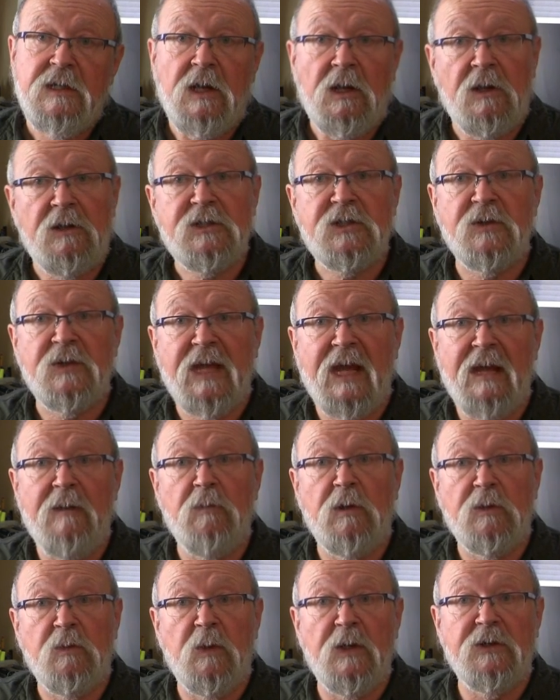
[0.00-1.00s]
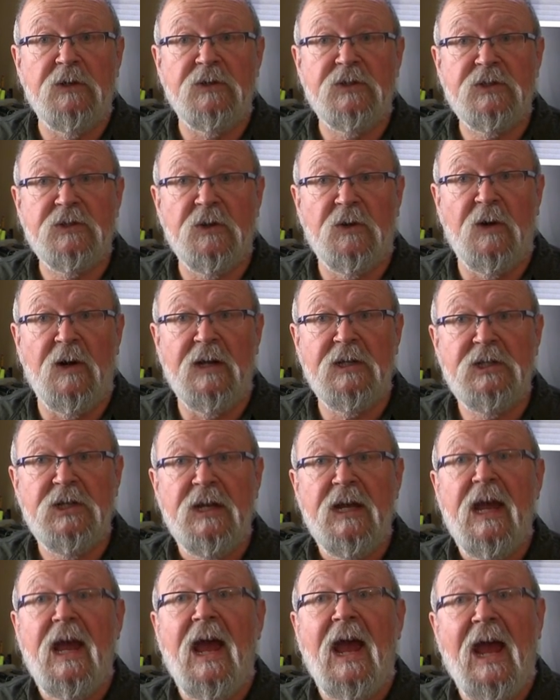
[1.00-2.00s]
It also came with winter storage
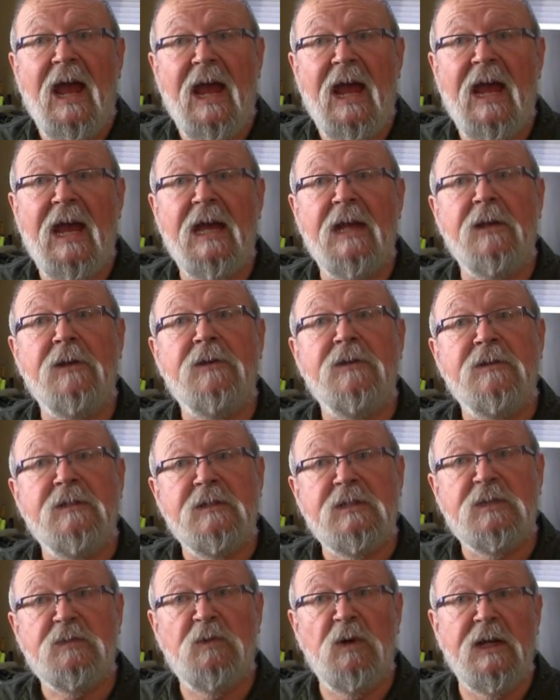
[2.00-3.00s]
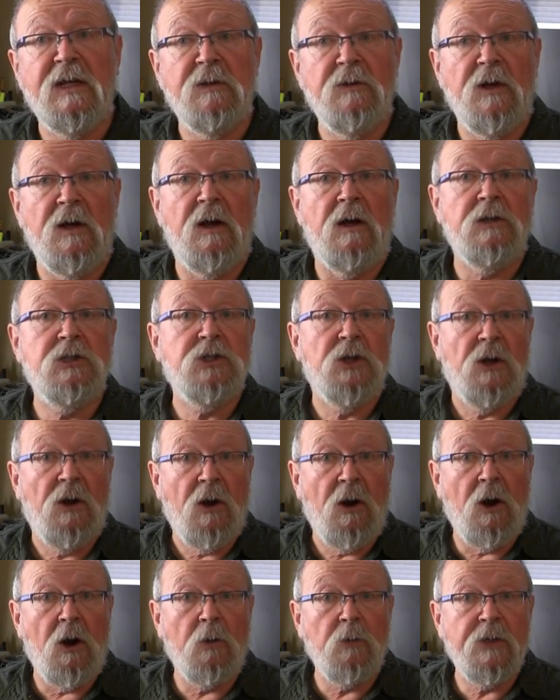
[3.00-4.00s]
and spring launch
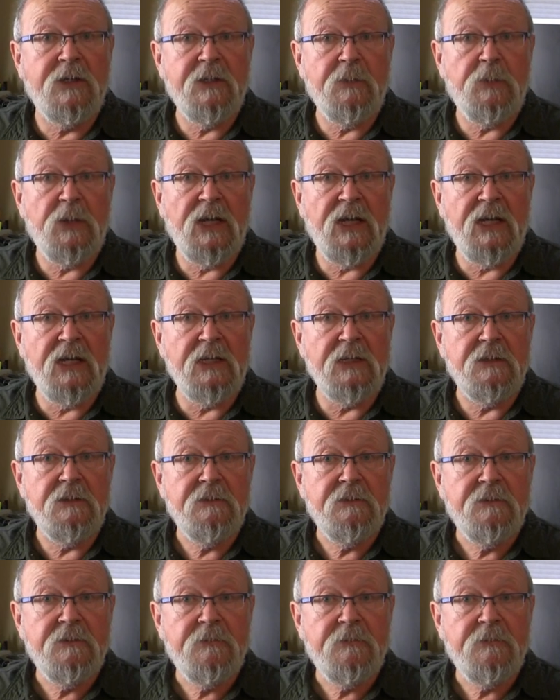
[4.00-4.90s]
already paid.